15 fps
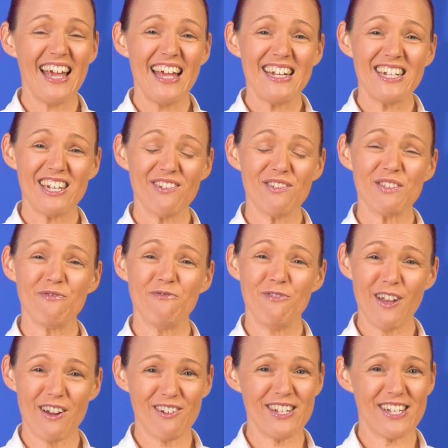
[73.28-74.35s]
she was
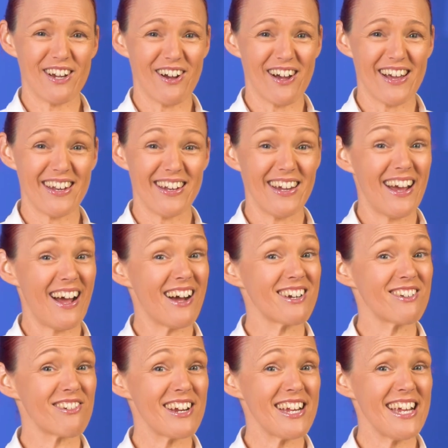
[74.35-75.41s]
very tired,
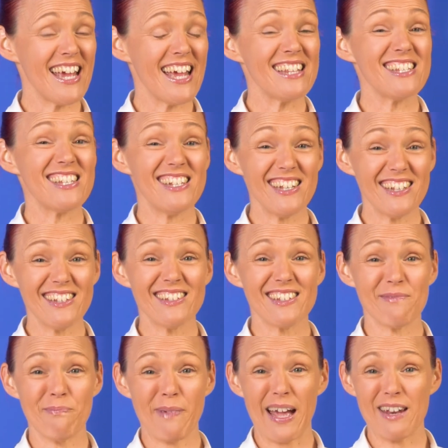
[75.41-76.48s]
hungry, and still in
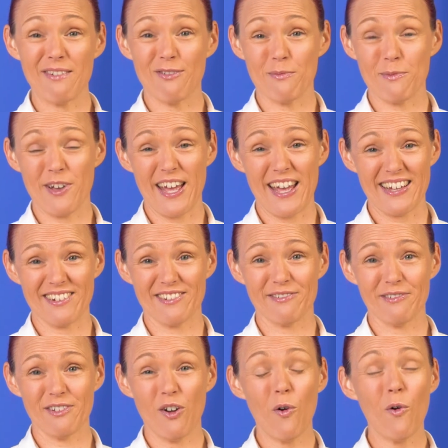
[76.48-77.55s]
some pain from her
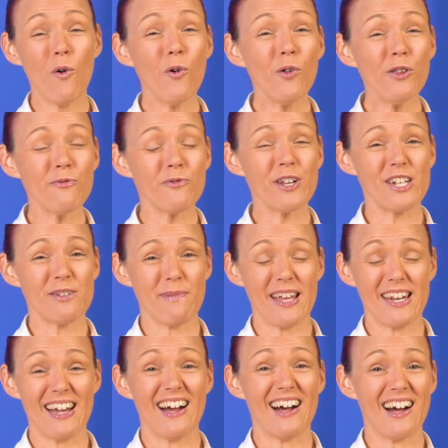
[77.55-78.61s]
ankle, all of which made
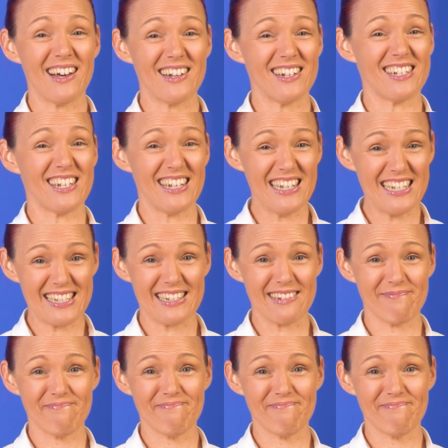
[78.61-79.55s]
it harder to listen.